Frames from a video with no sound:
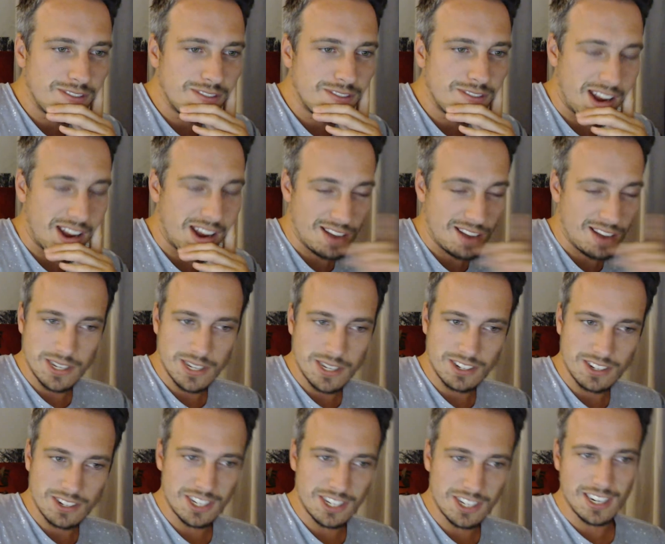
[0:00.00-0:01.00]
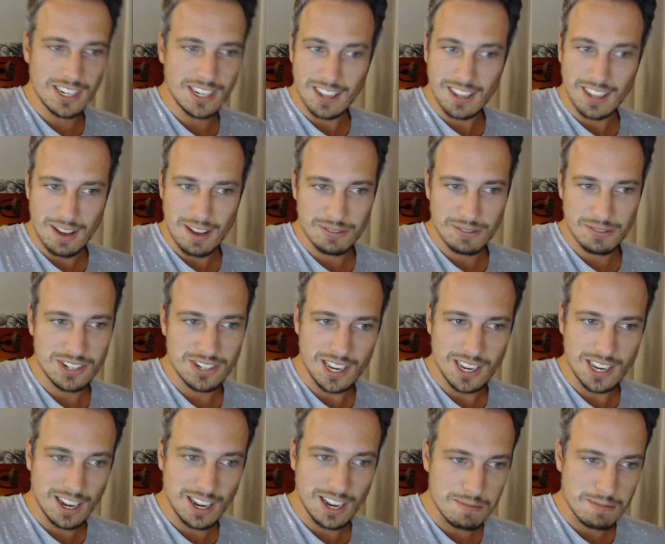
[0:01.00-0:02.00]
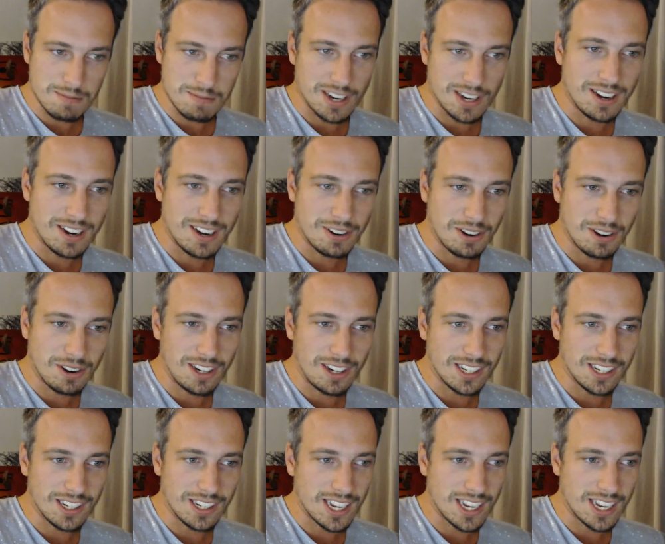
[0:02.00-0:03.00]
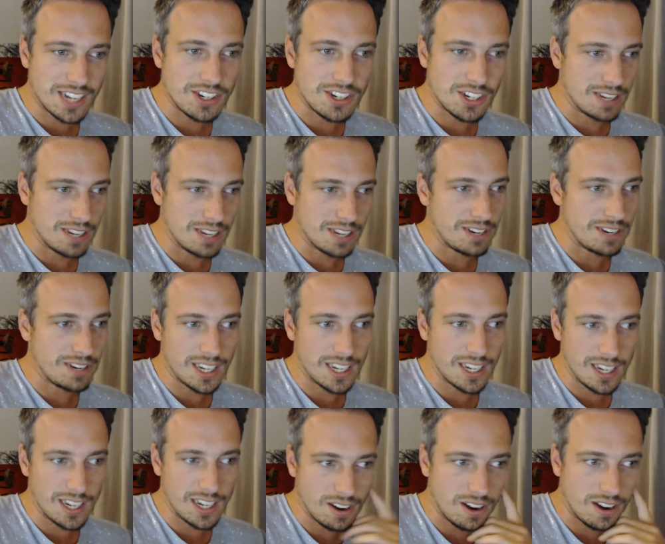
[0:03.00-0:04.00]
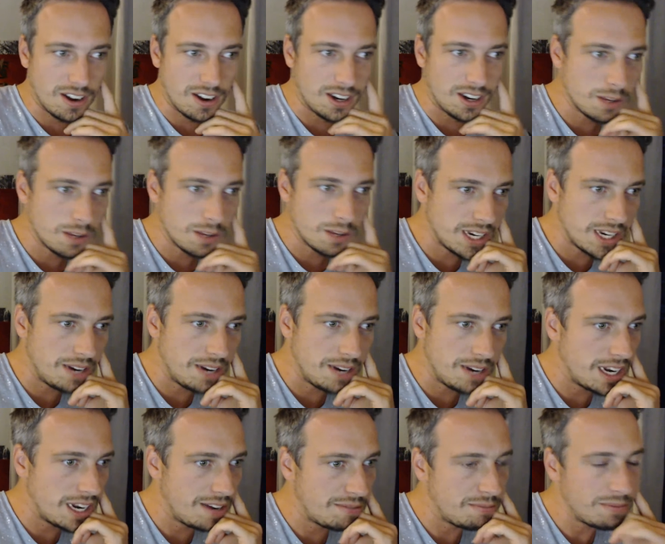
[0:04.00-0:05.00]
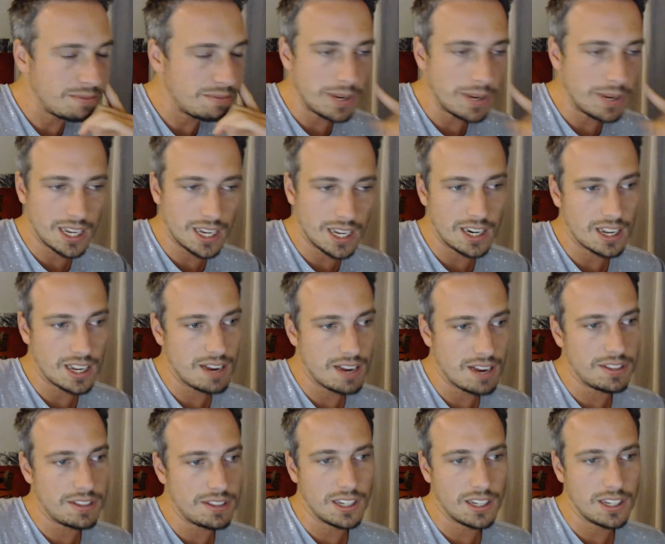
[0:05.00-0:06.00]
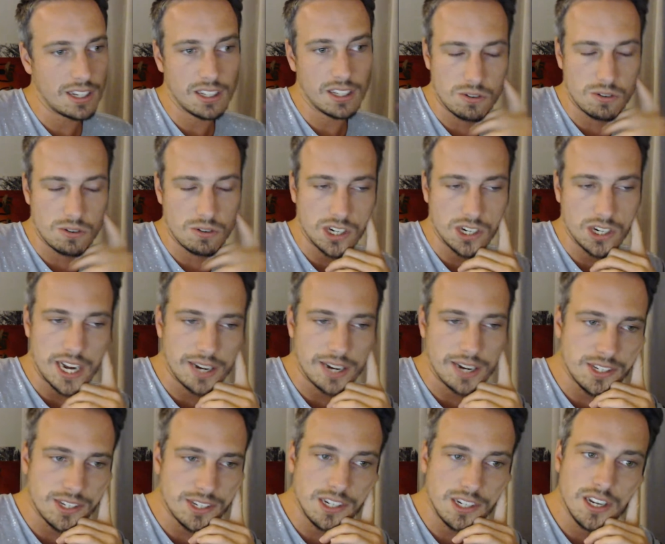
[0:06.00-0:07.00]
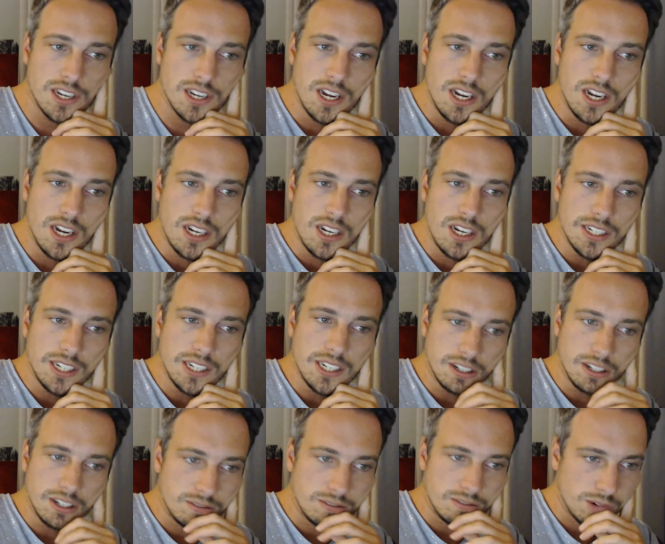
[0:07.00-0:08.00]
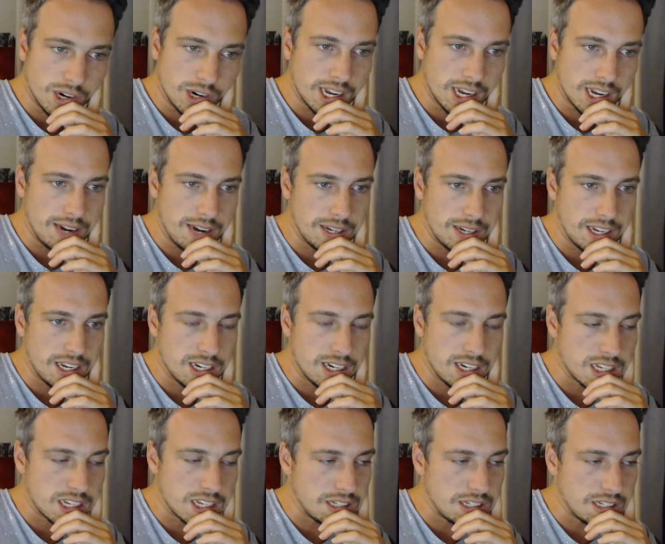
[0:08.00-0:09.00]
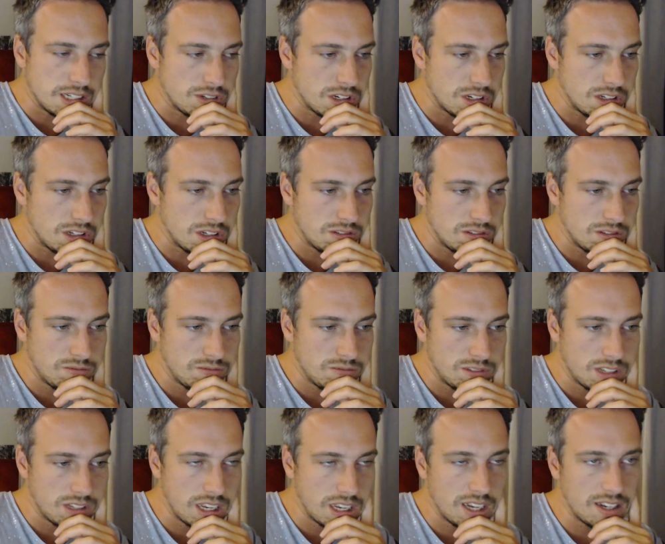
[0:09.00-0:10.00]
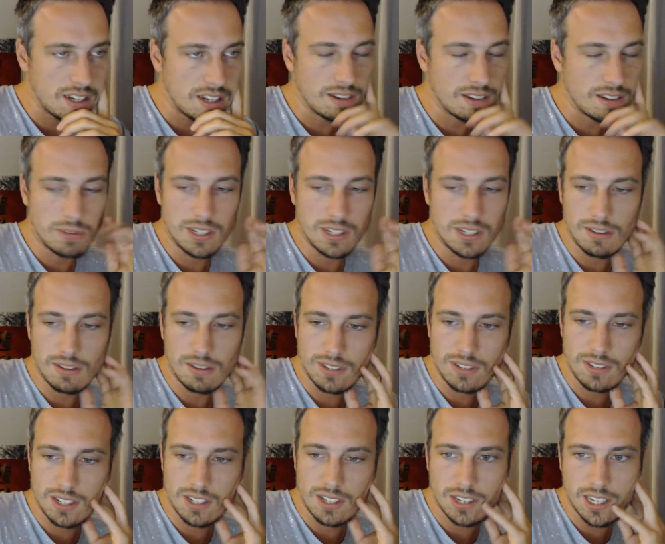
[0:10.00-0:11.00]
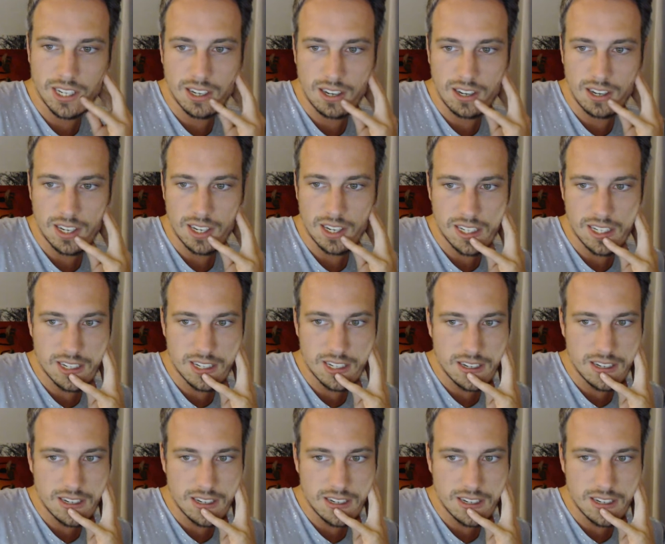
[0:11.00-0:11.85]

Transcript: And I've been succeeding, I have to say. Like, I'm not an alcoholic. Like, I just lived like an alcoholic. But now that I've been getting everything sorted out and, you know, working out again and stuff. So, yeah, I've been definitely drinking a lot less.